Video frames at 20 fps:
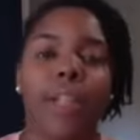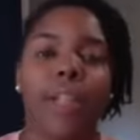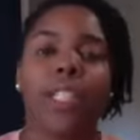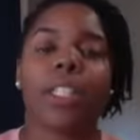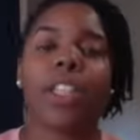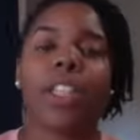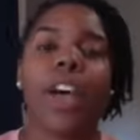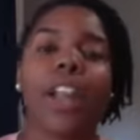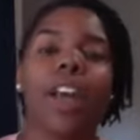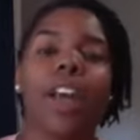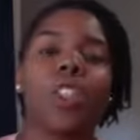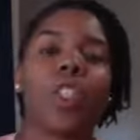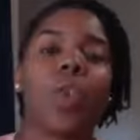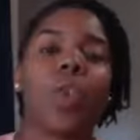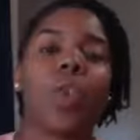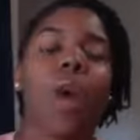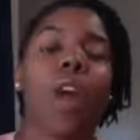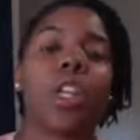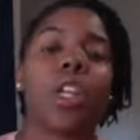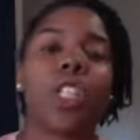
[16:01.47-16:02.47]
Shout out to
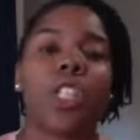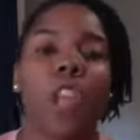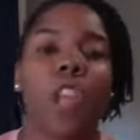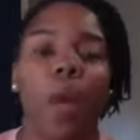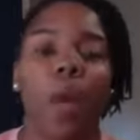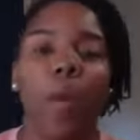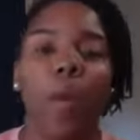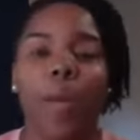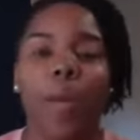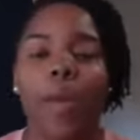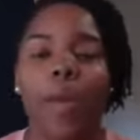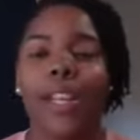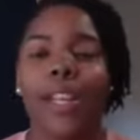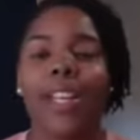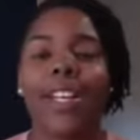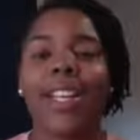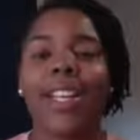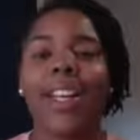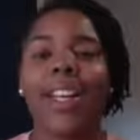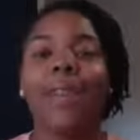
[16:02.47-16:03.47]
our chairwoman,
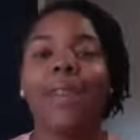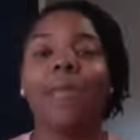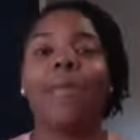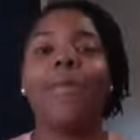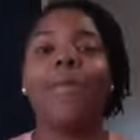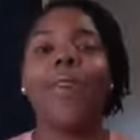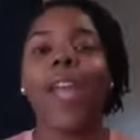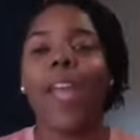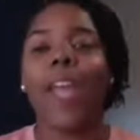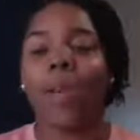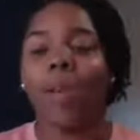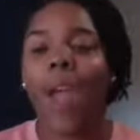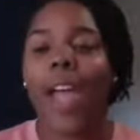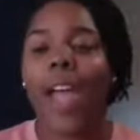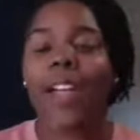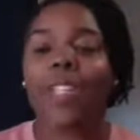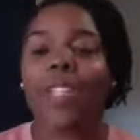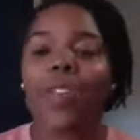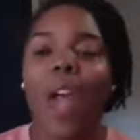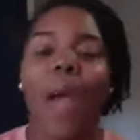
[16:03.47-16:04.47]
Vic,
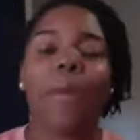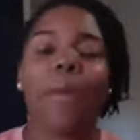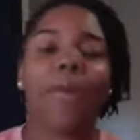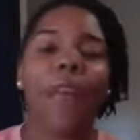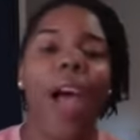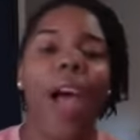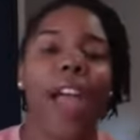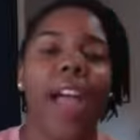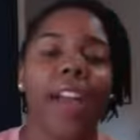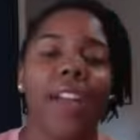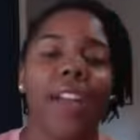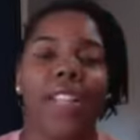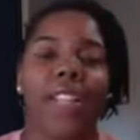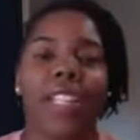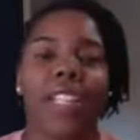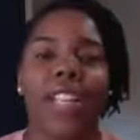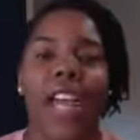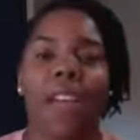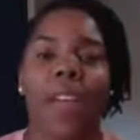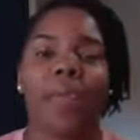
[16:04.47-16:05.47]
right? Drop fire in the
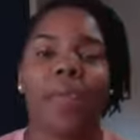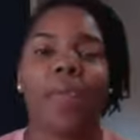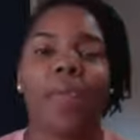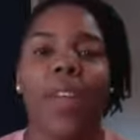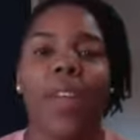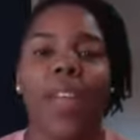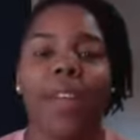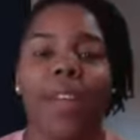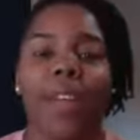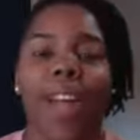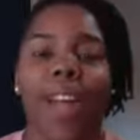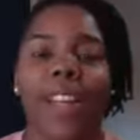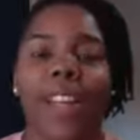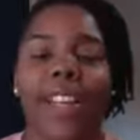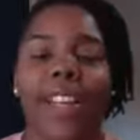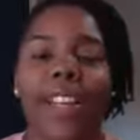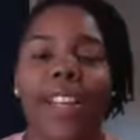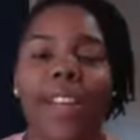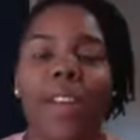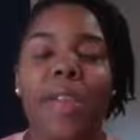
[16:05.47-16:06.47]
chat for Vic, right?
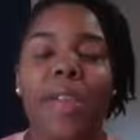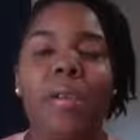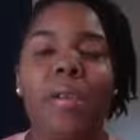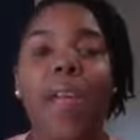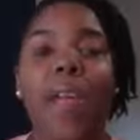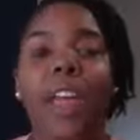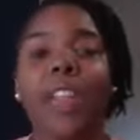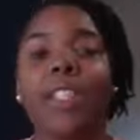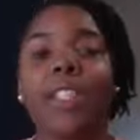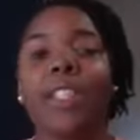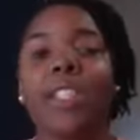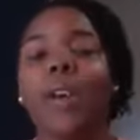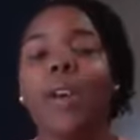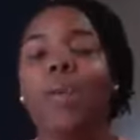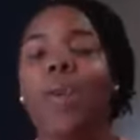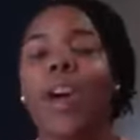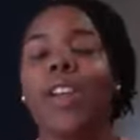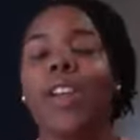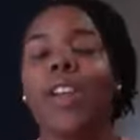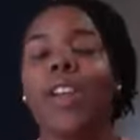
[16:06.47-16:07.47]
Vic is
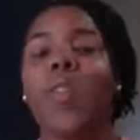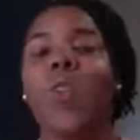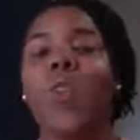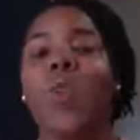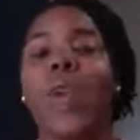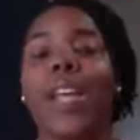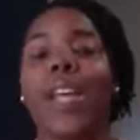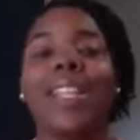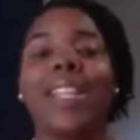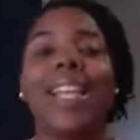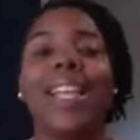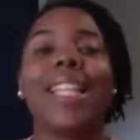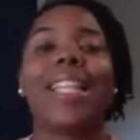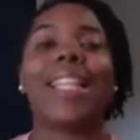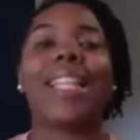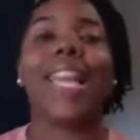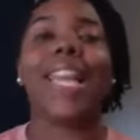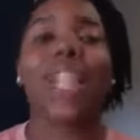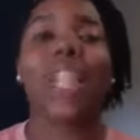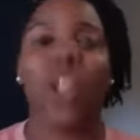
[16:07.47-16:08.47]
someone who is a
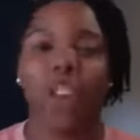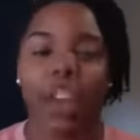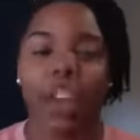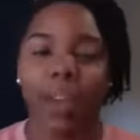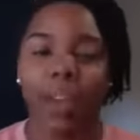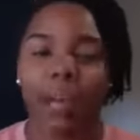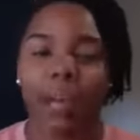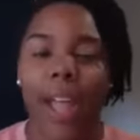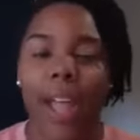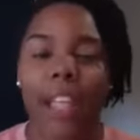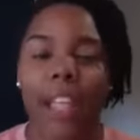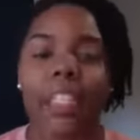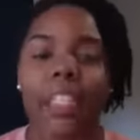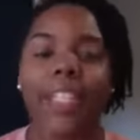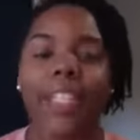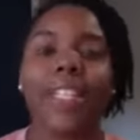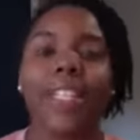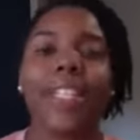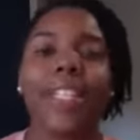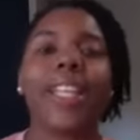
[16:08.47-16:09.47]
leader, right?
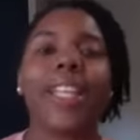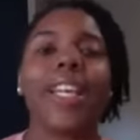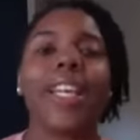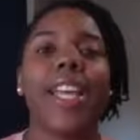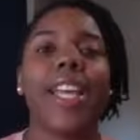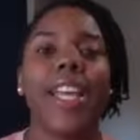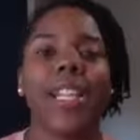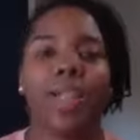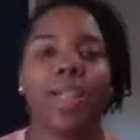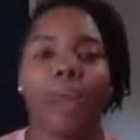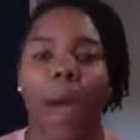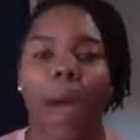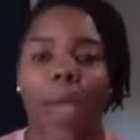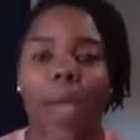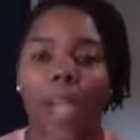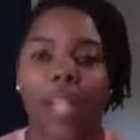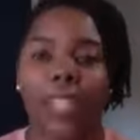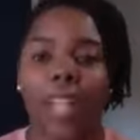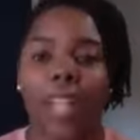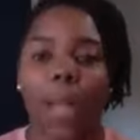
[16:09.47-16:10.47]
She leads by
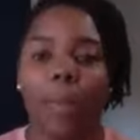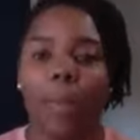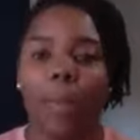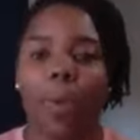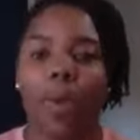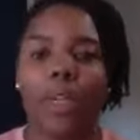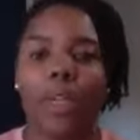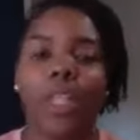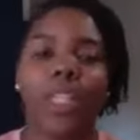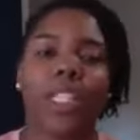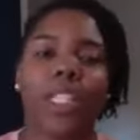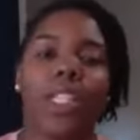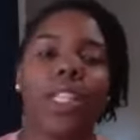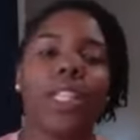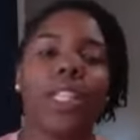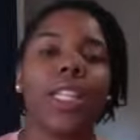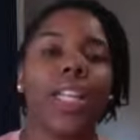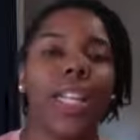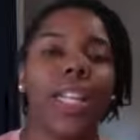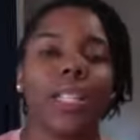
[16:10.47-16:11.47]
example. She
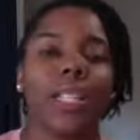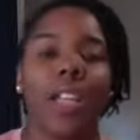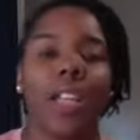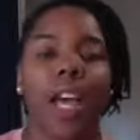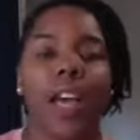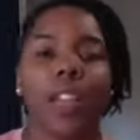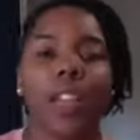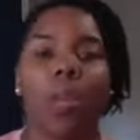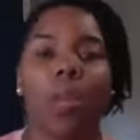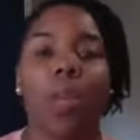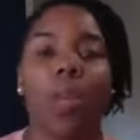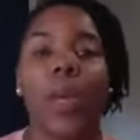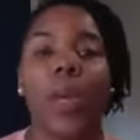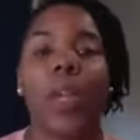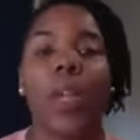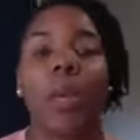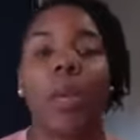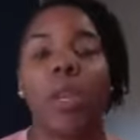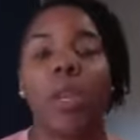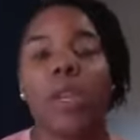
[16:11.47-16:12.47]
leads us when we
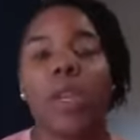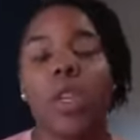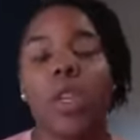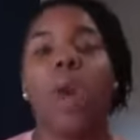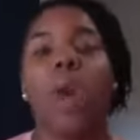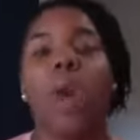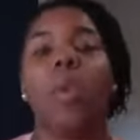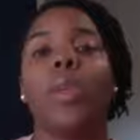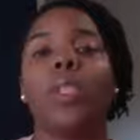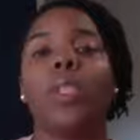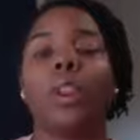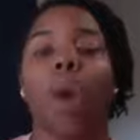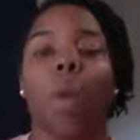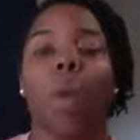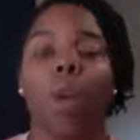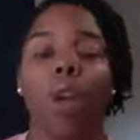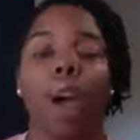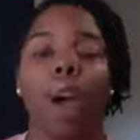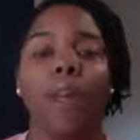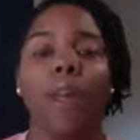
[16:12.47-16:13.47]
don't even know what's
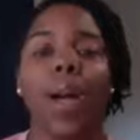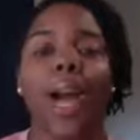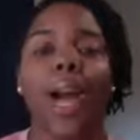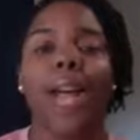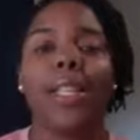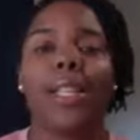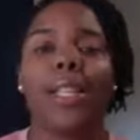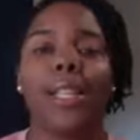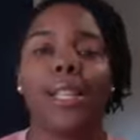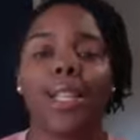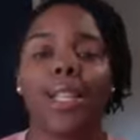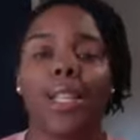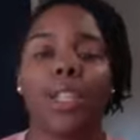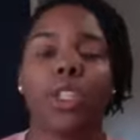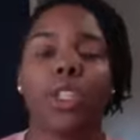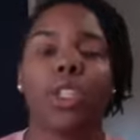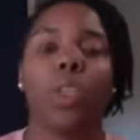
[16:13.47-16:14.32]
going on behind the scenes.